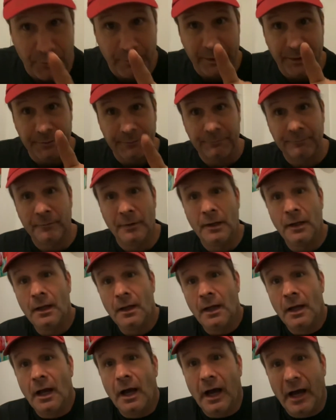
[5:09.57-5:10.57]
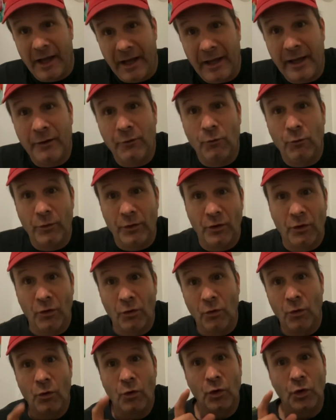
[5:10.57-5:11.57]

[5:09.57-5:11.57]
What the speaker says: me. I will